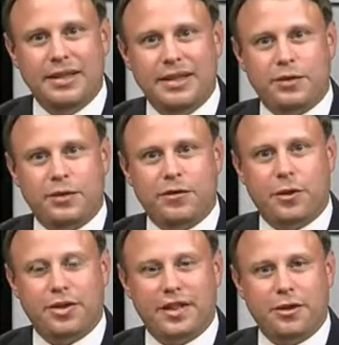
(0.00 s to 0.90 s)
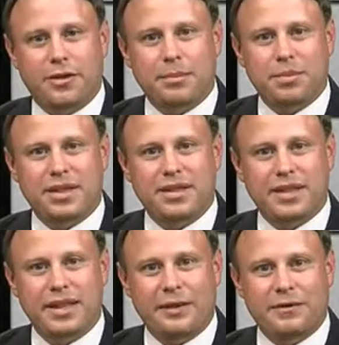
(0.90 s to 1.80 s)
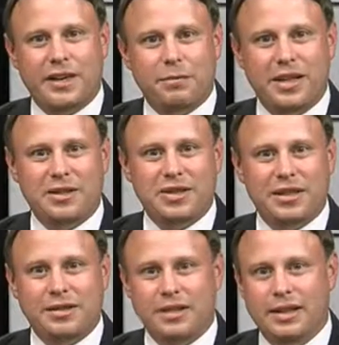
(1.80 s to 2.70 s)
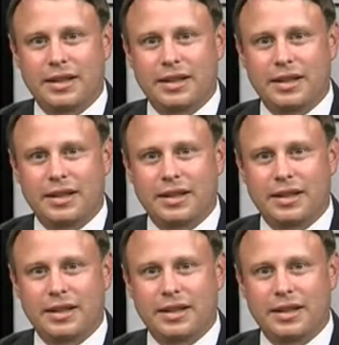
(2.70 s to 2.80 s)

He's from Ferndale, and I'm pleased to have Dave Peterson